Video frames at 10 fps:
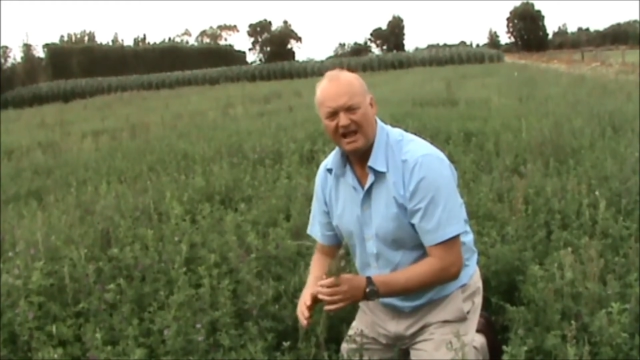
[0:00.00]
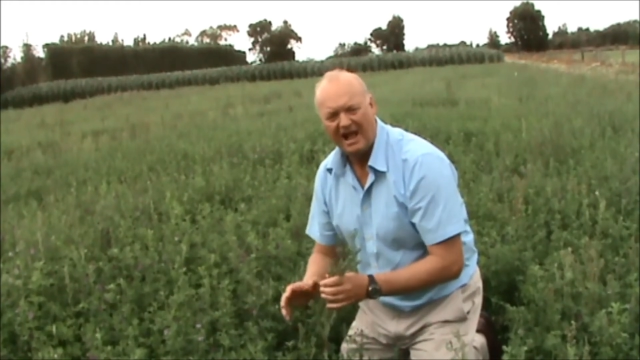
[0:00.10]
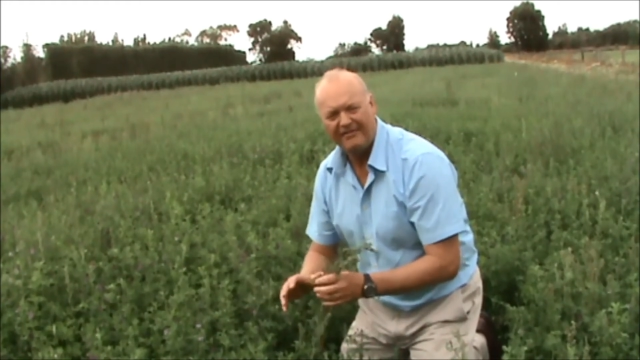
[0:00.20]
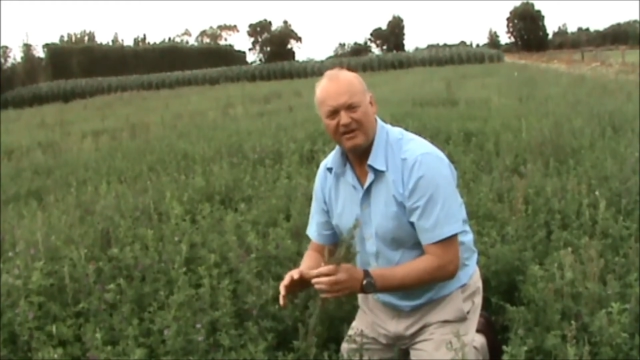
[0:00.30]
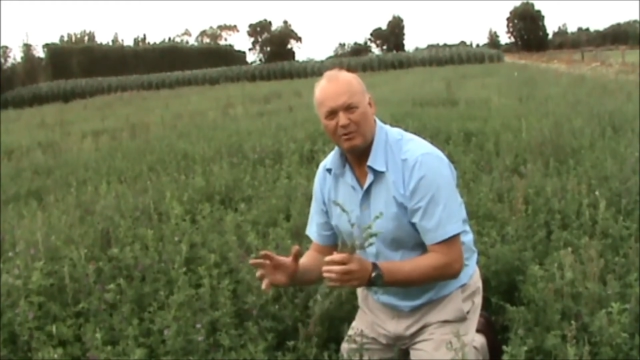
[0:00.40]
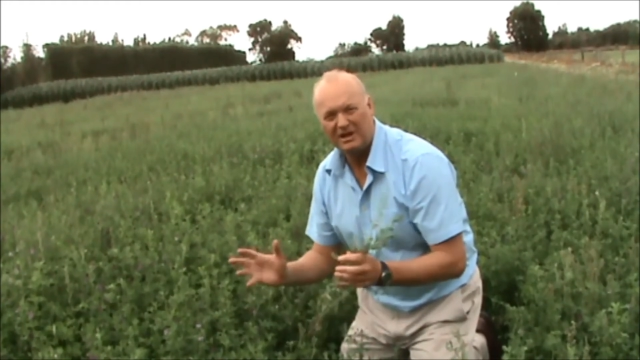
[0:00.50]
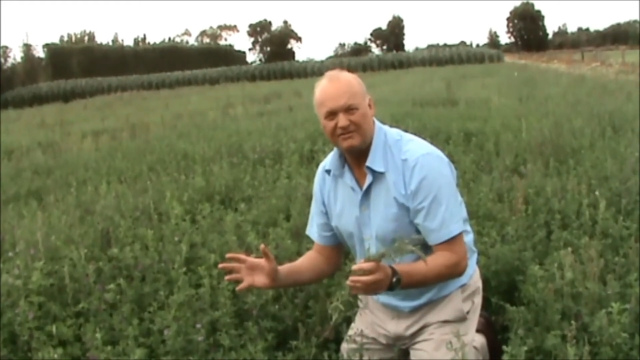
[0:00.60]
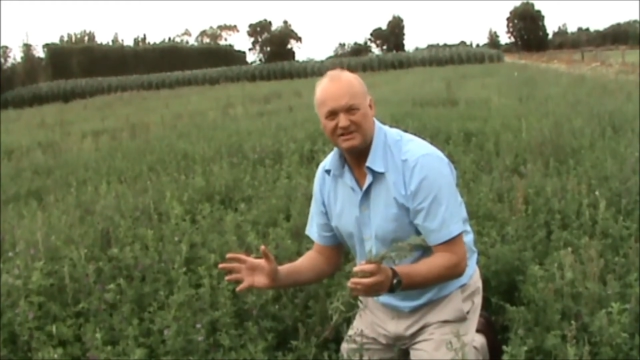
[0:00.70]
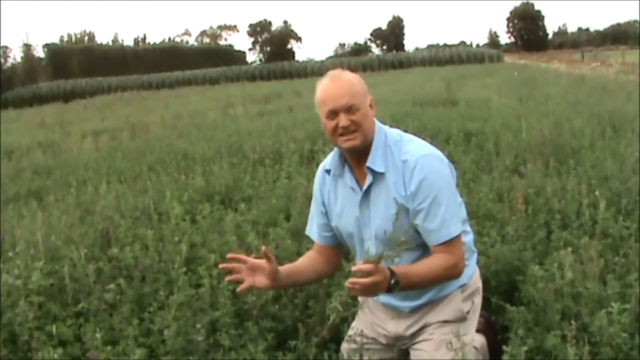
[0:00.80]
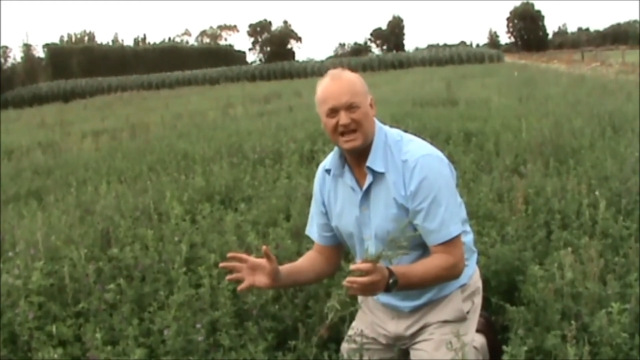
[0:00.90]
and then
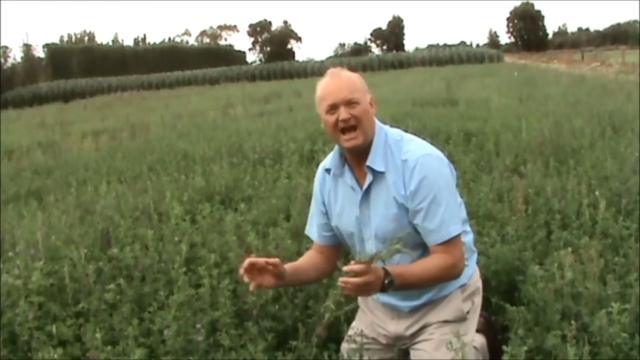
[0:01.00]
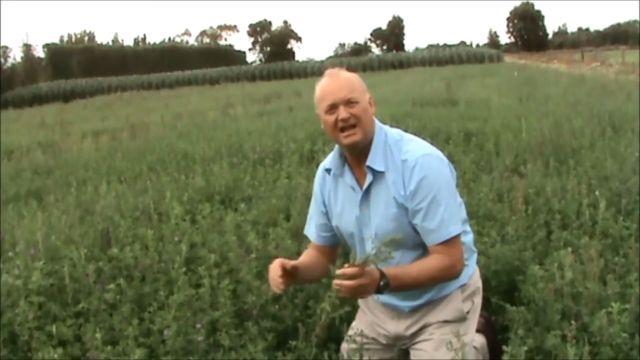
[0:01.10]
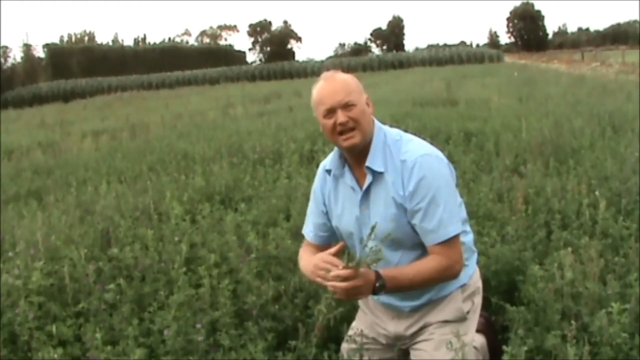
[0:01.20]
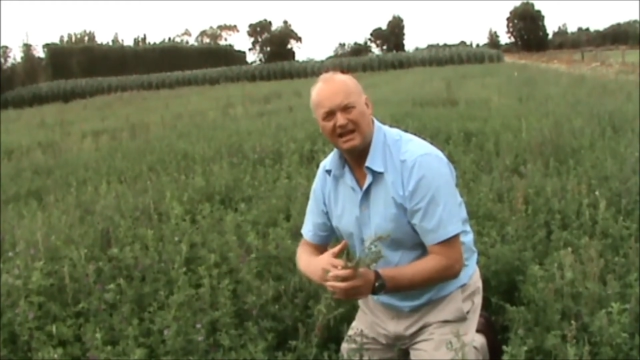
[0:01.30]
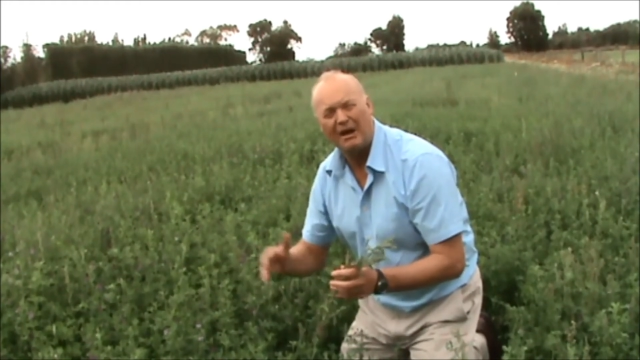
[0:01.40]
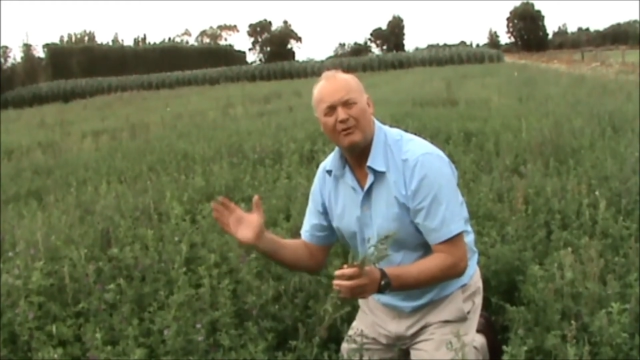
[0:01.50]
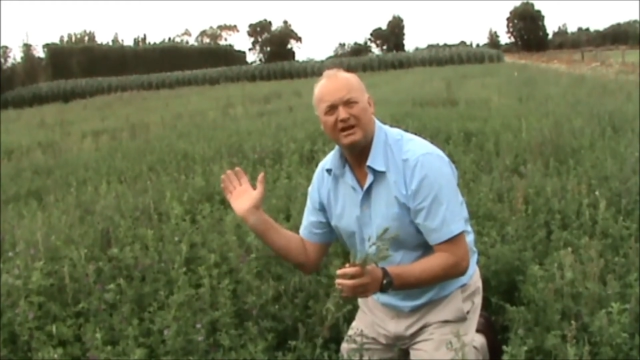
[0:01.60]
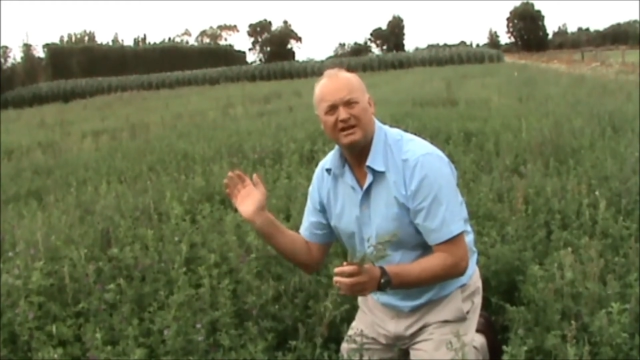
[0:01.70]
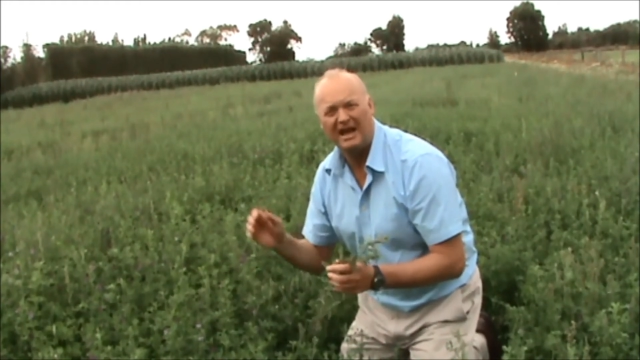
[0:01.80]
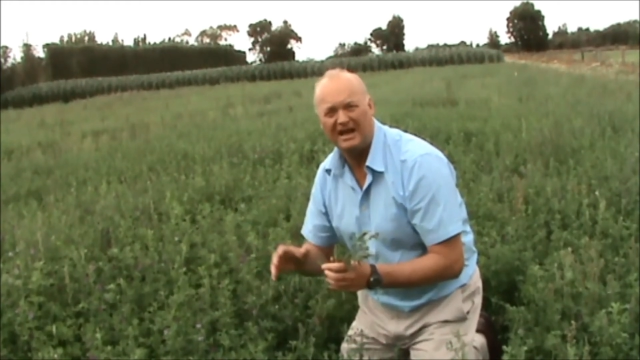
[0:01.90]
whatever's standing go
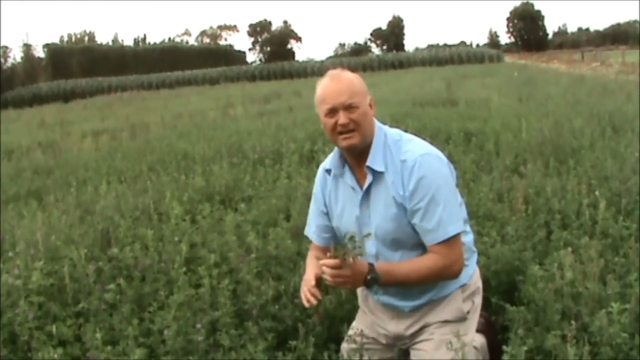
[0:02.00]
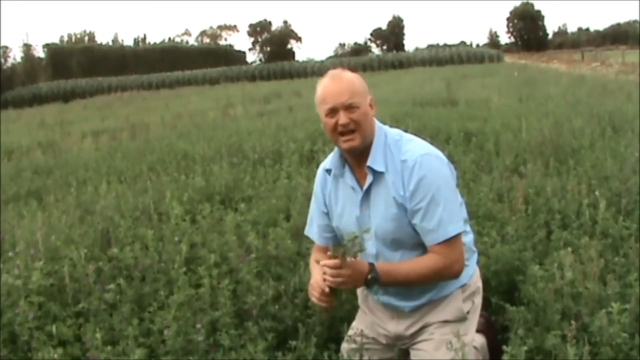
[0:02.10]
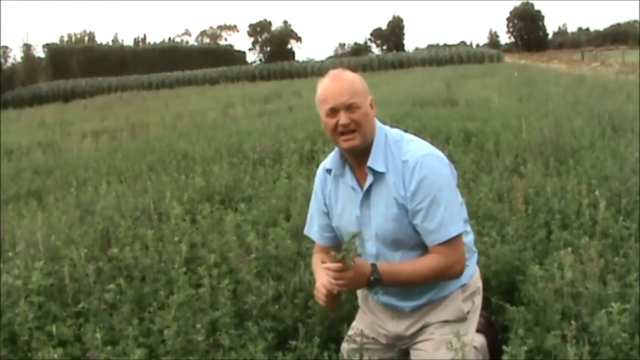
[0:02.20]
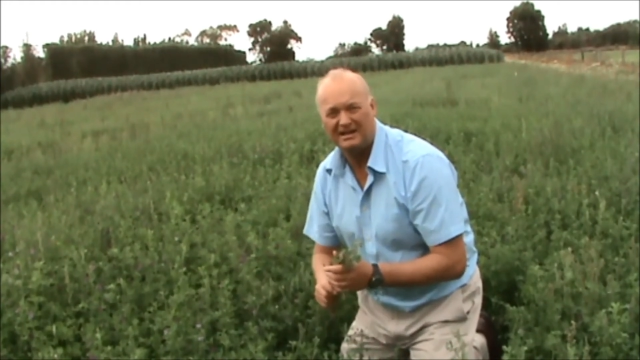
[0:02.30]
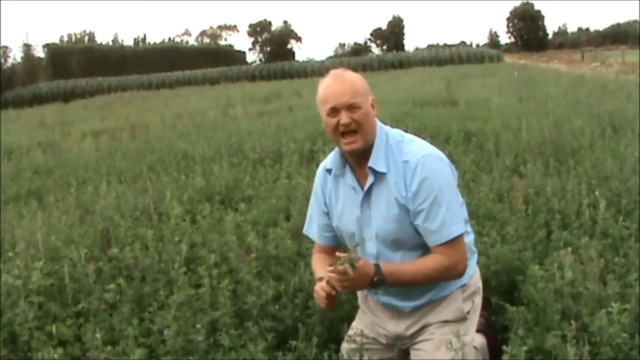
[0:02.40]
in and